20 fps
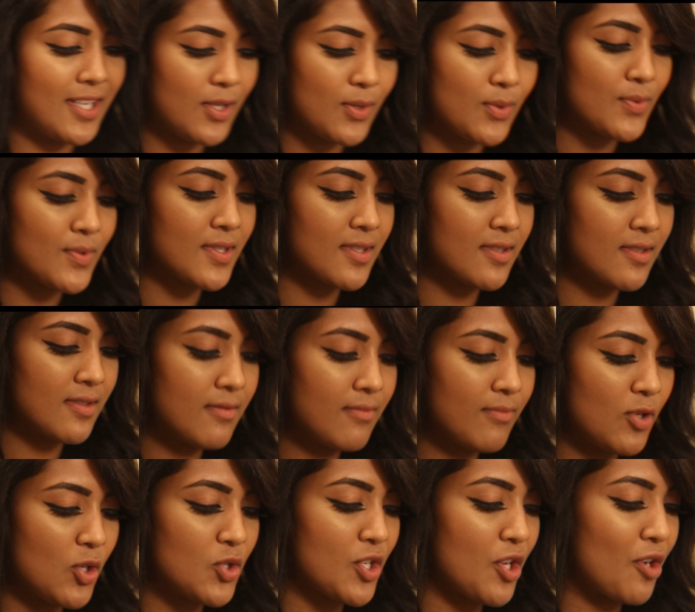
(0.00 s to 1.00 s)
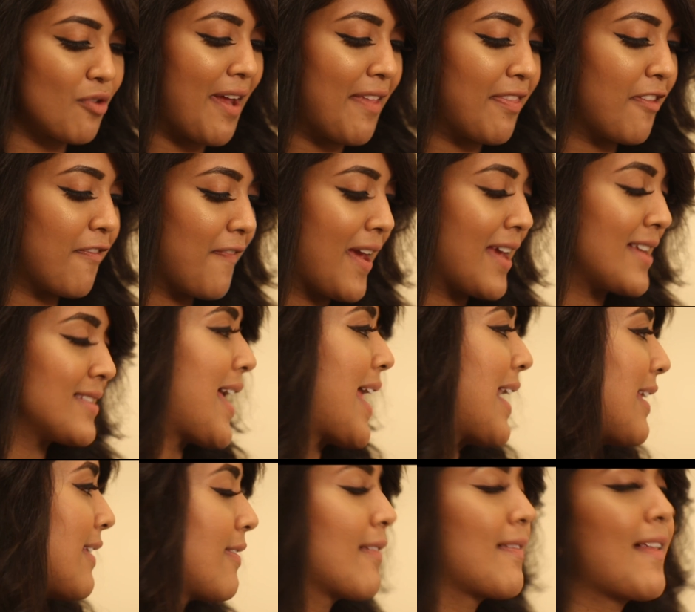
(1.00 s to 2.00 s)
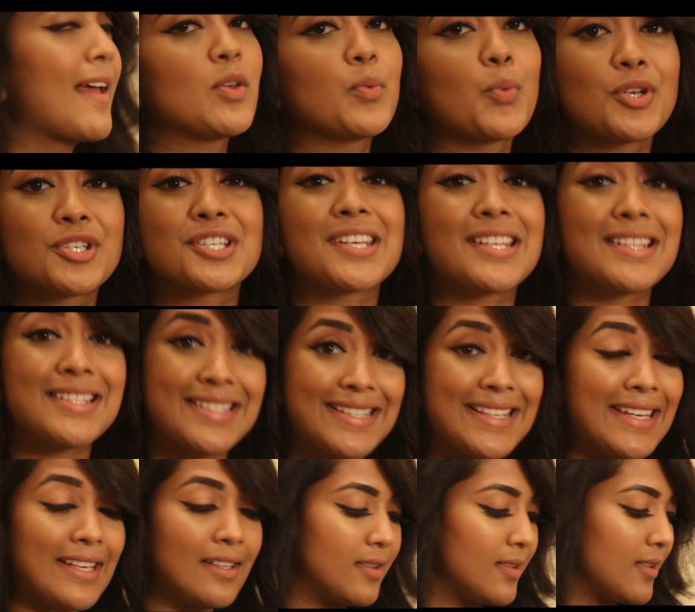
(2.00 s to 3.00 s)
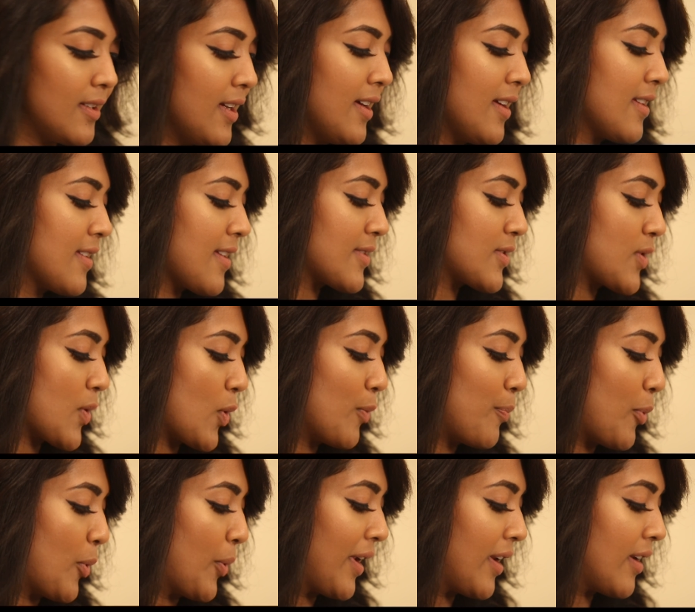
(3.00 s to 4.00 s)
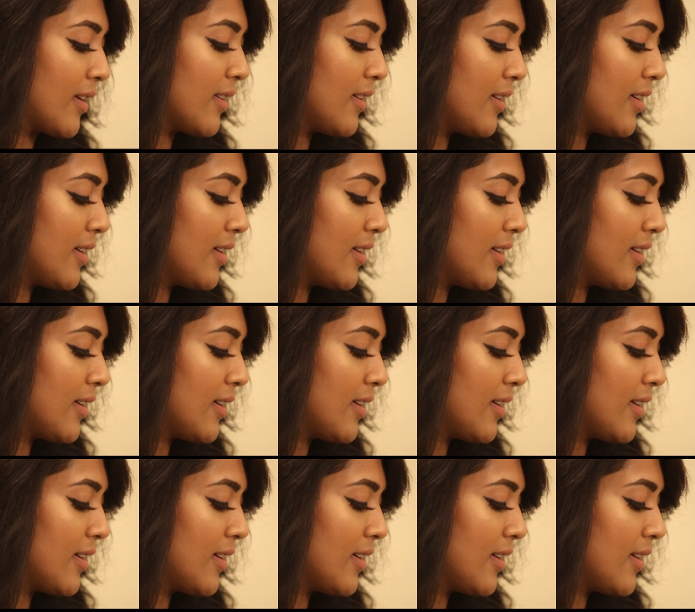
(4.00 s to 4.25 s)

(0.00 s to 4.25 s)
use it around the face, anything that you want to conceal. That's the whole point.